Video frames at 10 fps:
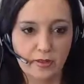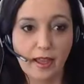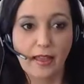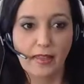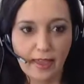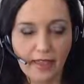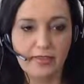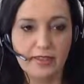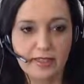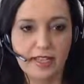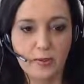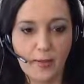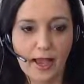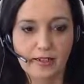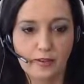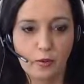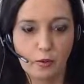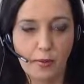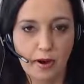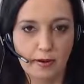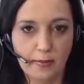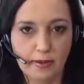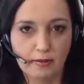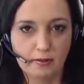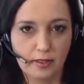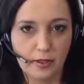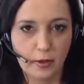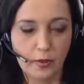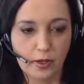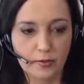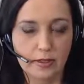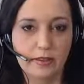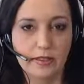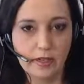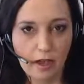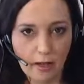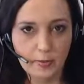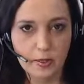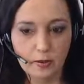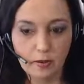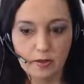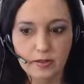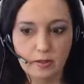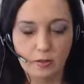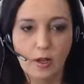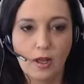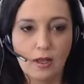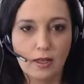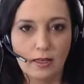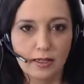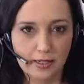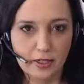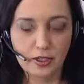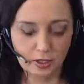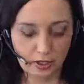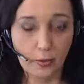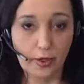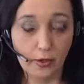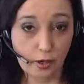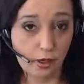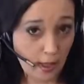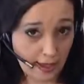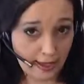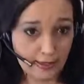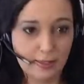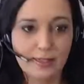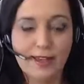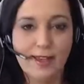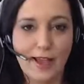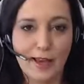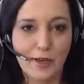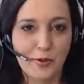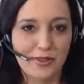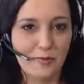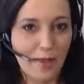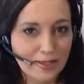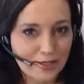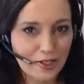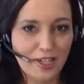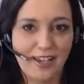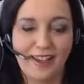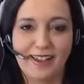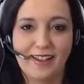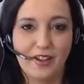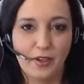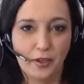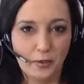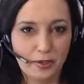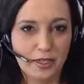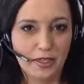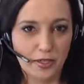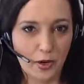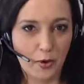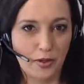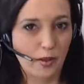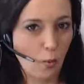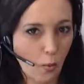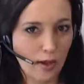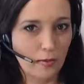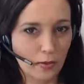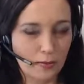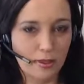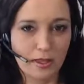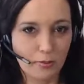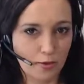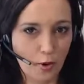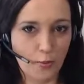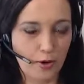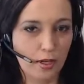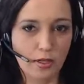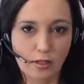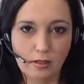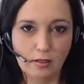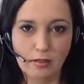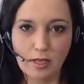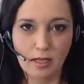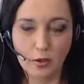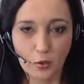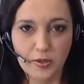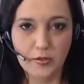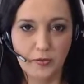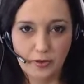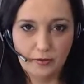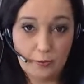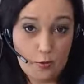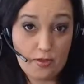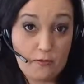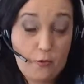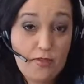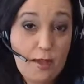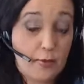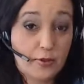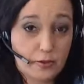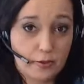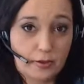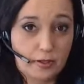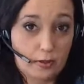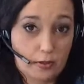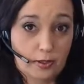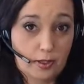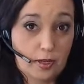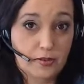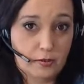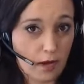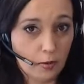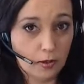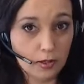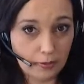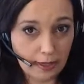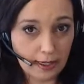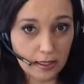Like, and again, this gets back to the whole part about, what goes in at the top. So you also, in addition to knowing your client and knowing the messaging, you need to know like what would be the appropriate quiz for that person, or it could also not work, right?